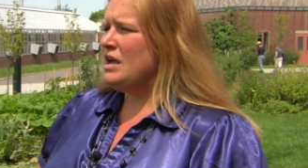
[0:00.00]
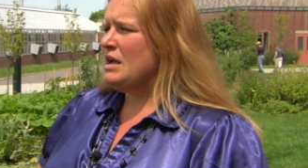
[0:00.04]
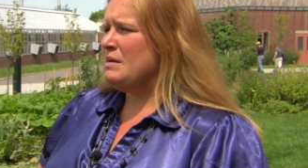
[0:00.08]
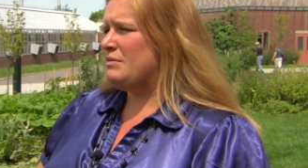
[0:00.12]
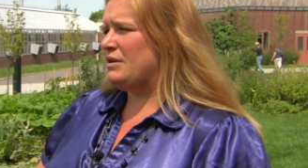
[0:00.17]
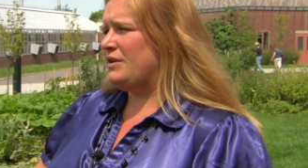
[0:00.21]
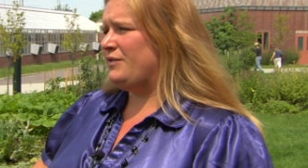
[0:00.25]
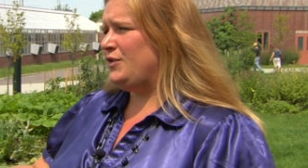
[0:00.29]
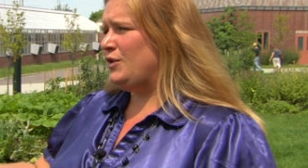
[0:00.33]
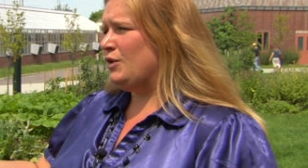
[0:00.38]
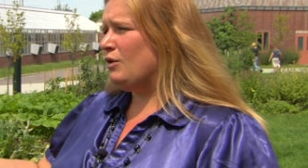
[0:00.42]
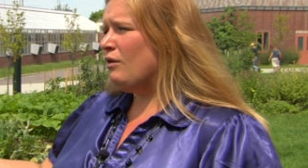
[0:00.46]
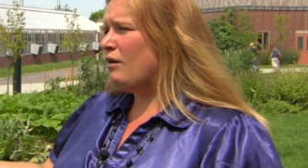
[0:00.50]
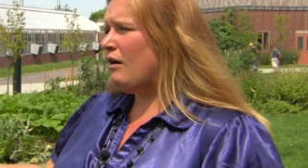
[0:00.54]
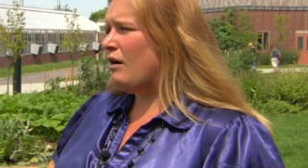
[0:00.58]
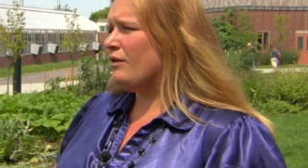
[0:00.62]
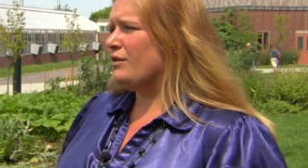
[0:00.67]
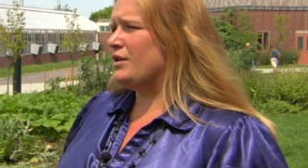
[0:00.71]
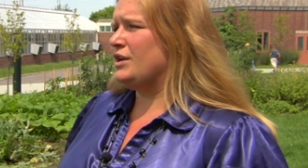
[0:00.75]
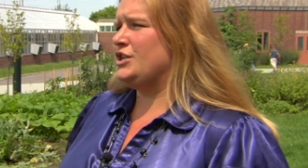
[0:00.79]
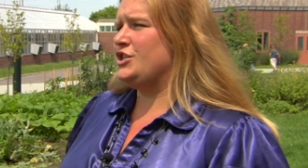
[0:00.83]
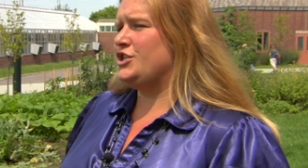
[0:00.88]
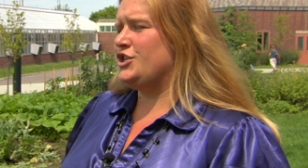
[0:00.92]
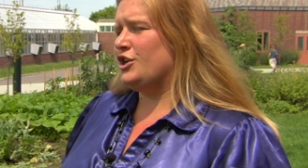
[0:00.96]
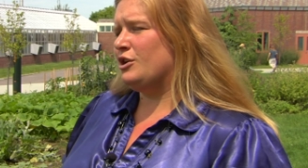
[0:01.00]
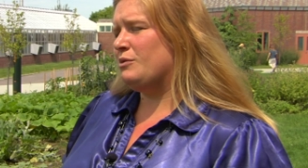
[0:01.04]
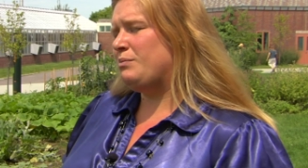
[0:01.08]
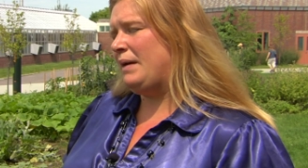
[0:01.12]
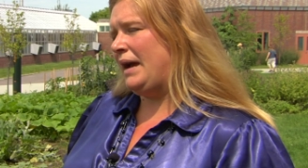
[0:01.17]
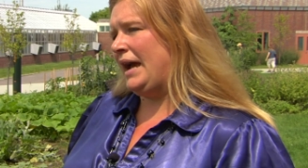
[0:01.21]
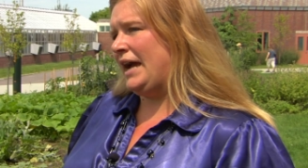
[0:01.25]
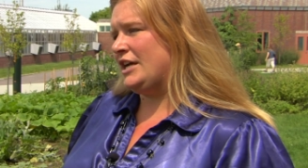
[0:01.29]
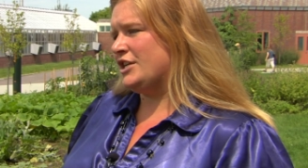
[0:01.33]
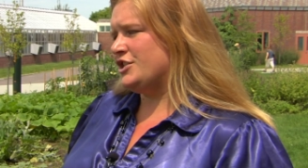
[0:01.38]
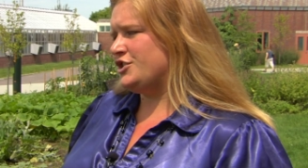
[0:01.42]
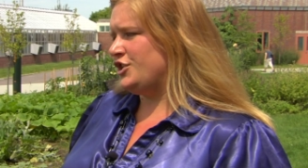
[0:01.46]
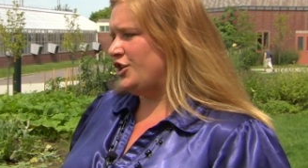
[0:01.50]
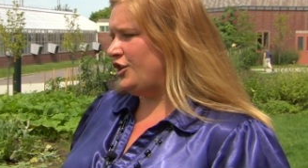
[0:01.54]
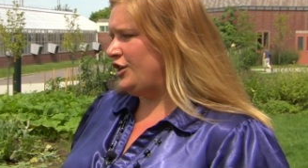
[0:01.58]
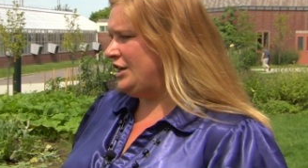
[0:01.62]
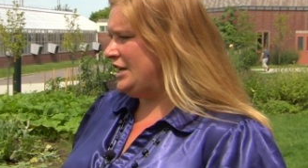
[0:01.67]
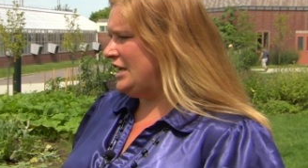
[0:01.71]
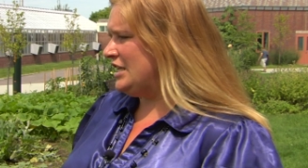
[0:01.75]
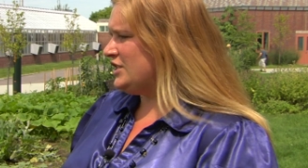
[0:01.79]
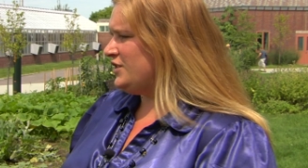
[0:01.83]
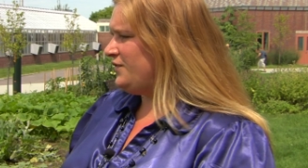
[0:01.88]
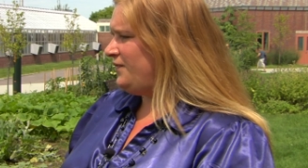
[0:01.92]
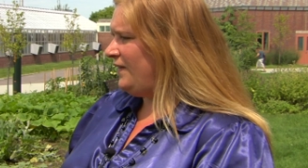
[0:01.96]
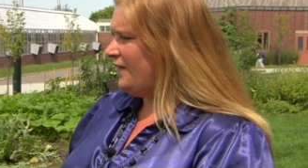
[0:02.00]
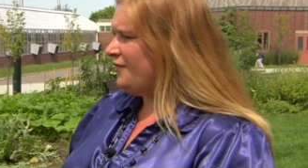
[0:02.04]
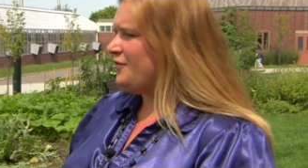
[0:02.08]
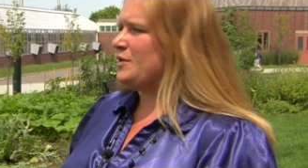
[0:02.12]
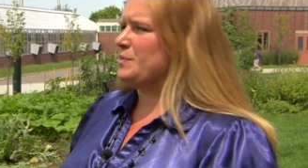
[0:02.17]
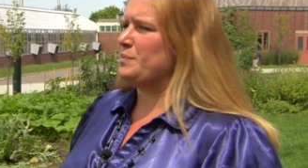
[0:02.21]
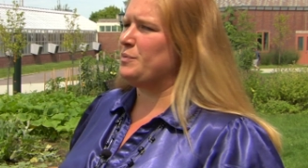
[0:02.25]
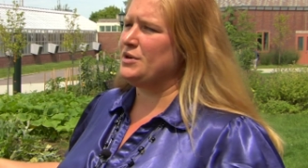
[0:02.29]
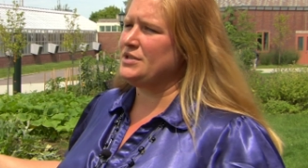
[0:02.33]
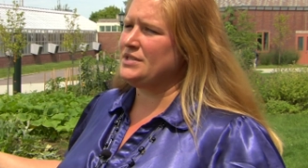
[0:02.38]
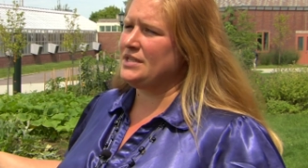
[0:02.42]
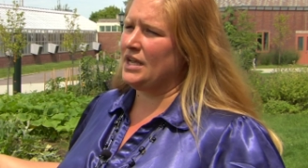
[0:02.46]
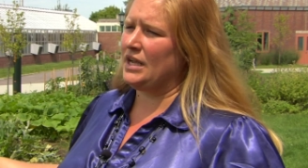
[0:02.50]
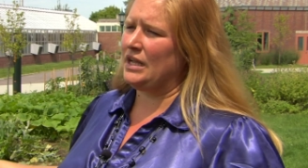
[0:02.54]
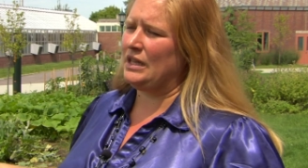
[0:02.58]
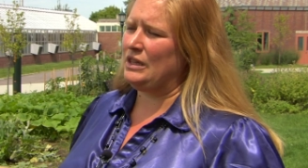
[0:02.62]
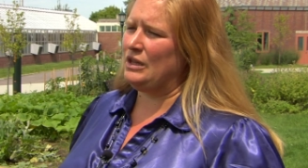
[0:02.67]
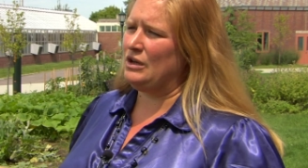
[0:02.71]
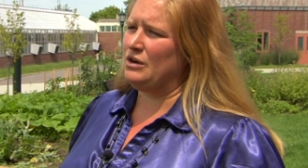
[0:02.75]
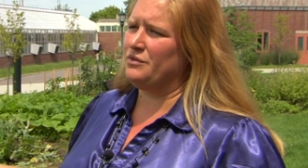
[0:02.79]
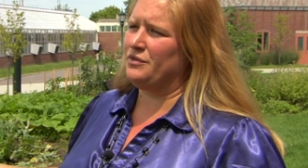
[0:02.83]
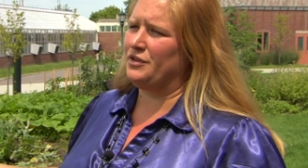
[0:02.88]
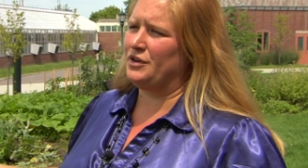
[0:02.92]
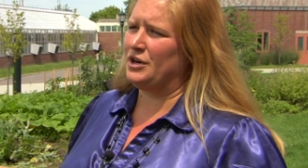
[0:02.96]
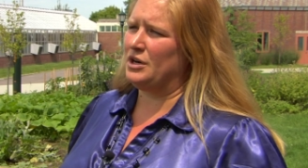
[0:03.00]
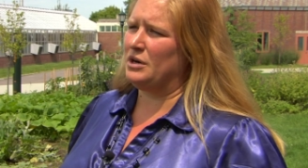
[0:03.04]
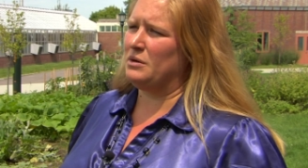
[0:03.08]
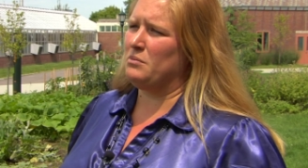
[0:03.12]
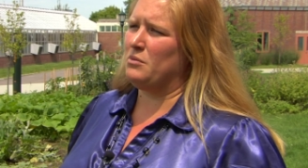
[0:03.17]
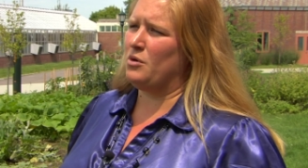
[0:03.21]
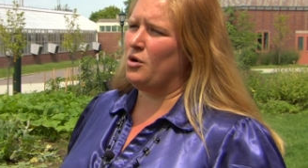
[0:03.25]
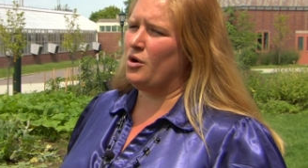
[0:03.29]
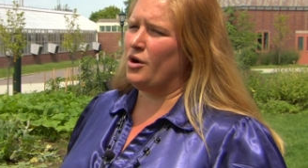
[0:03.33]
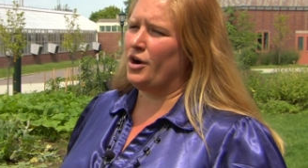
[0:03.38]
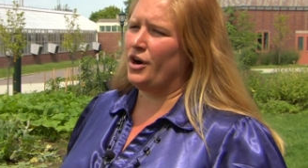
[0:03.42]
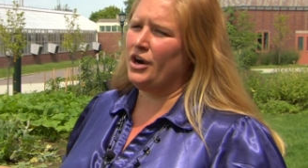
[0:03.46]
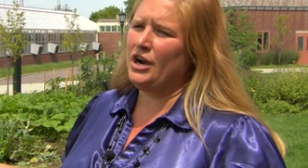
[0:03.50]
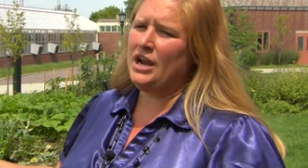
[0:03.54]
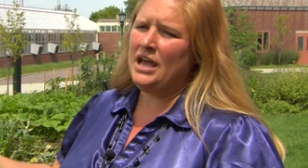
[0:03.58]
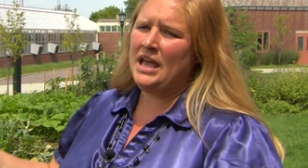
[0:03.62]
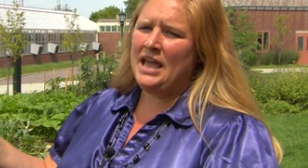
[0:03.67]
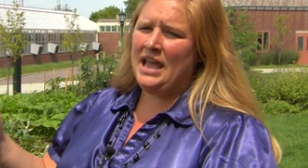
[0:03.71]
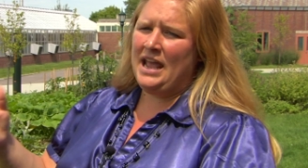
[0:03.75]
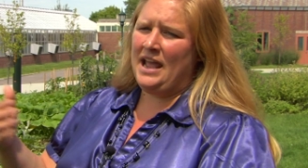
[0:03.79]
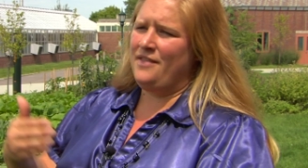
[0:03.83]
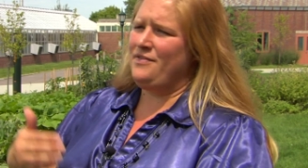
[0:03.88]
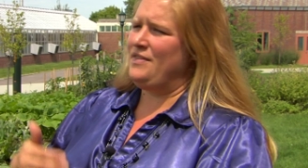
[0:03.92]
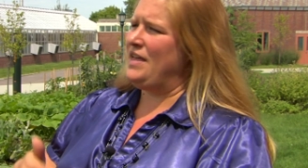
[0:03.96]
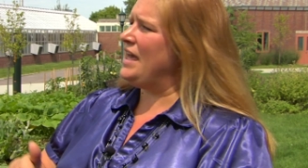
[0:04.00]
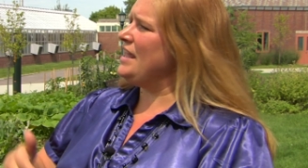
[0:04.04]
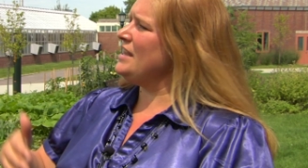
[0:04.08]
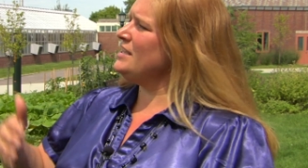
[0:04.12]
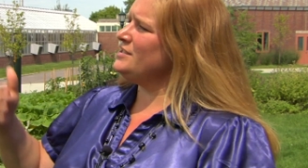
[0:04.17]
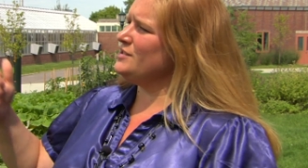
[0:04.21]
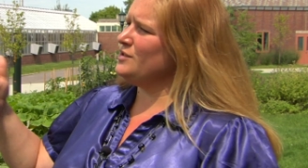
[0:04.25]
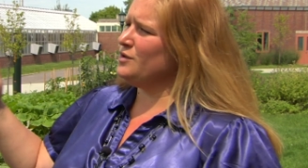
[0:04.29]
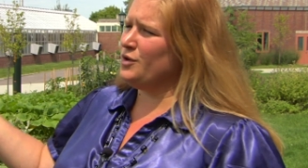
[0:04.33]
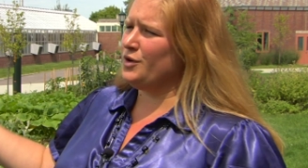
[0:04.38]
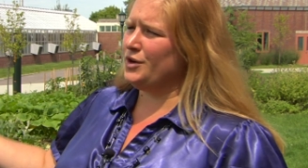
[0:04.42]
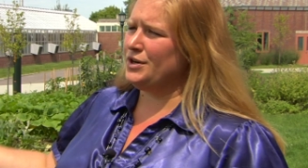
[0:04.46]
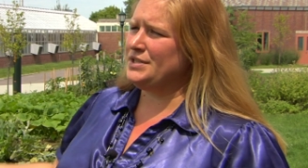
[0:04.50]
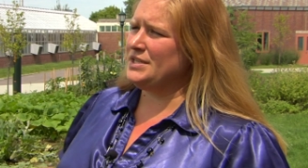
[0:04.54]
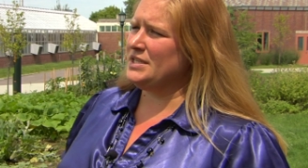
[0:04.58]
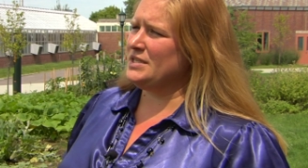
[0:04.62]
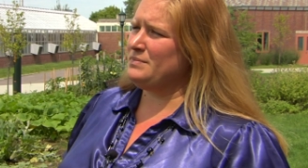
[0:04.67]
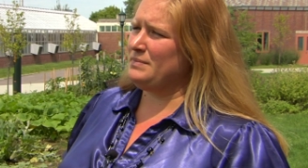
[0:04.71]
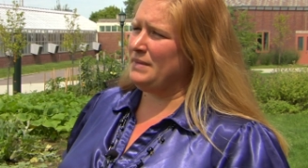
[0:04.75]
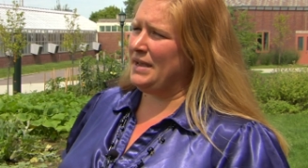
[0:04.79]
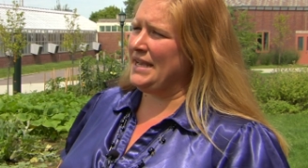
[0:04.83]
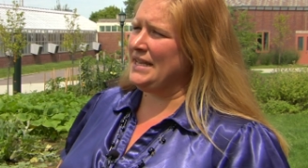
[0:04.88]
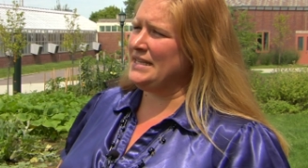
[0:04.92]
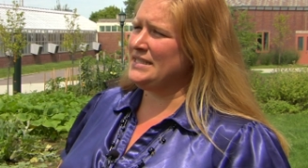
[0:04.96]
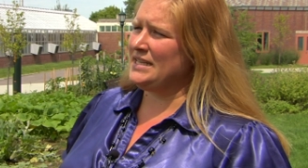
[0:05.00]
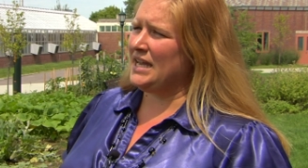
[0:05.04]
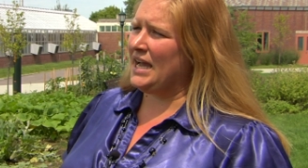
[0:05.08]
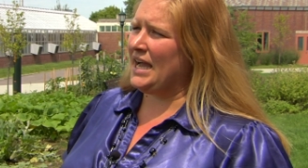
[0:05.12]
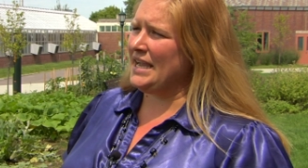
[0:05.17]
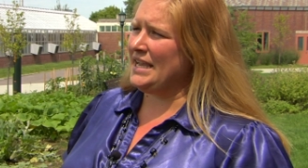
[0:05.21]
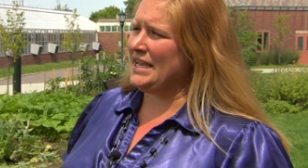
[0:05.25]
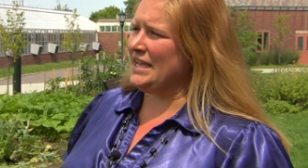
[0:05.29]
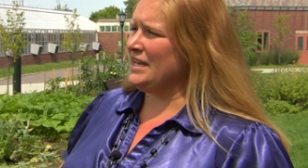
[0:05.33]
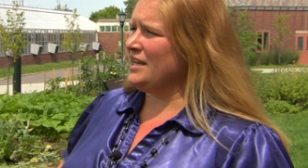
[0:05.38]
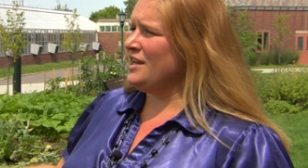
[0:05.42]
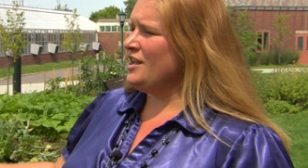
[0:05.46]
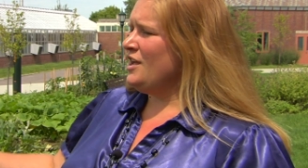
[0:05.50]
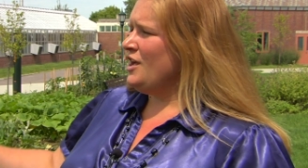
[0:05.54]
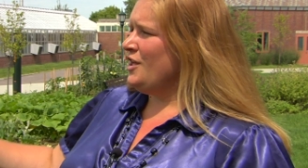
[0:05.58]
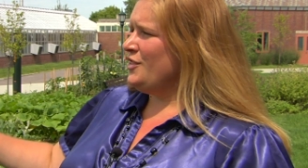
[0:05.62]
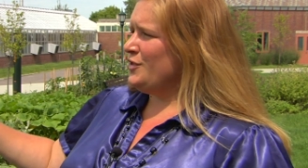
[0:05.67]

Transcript: But if you go out into your pasture and it's 50% clover or more, and that is a horse's main diet,